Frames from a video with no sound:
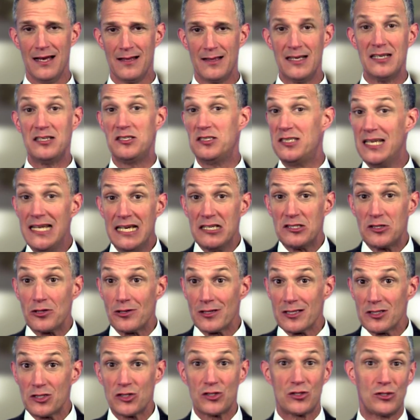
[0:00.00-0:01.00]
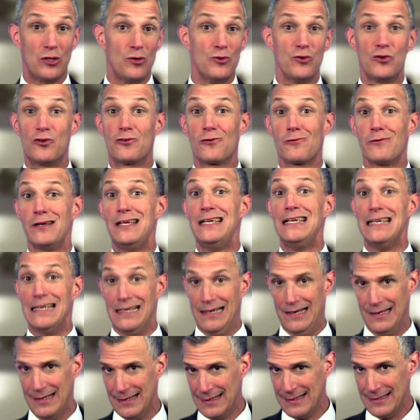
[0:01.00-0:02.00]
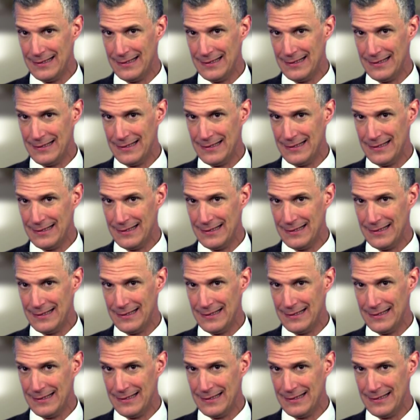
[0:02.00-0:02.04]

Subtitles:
that diesel is so green.